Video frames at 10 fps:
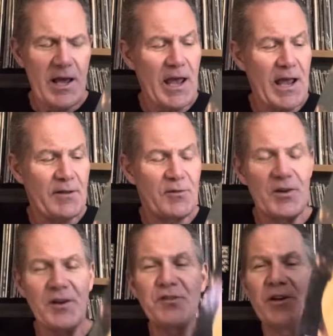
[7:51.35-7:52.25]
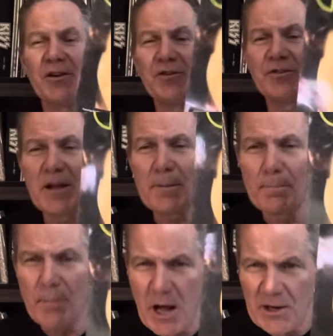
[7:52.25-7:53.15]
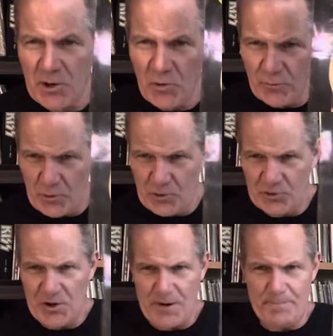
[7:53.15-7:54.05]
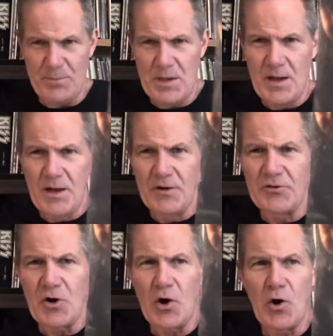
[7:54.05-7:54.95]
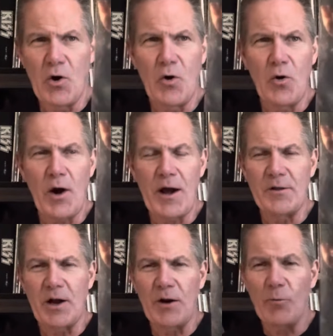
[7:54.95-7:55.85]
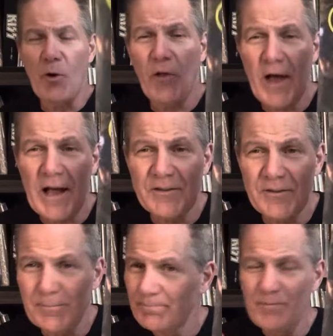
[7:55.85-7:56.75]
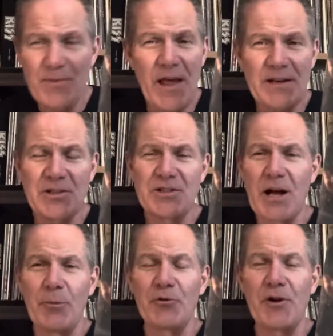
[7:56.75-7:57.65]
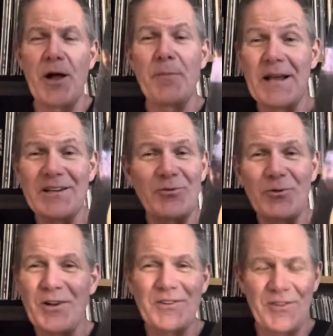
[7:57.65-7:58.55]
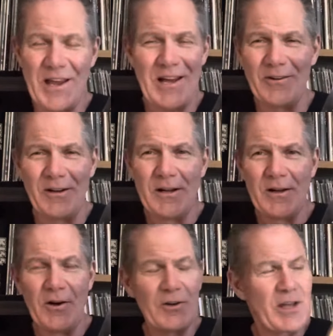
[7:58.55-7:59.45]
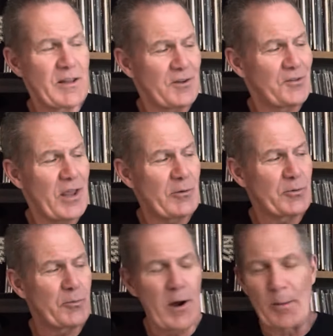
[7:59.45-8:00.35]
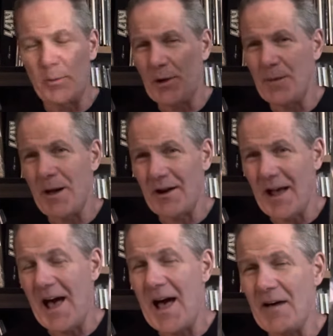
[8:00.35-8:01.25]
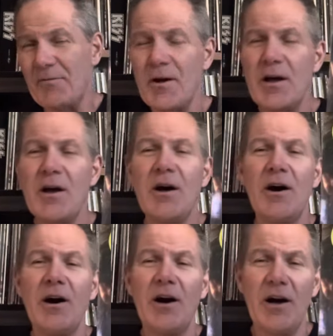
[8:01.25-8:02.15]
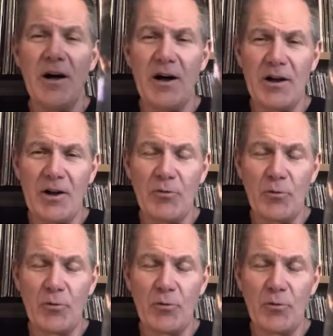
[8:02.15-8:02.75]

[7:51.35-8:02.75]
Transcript: And this is the mono version. So I thought, well, that's that just doubles it up. And this was on sale. Okay, this thing was probably about half uh, of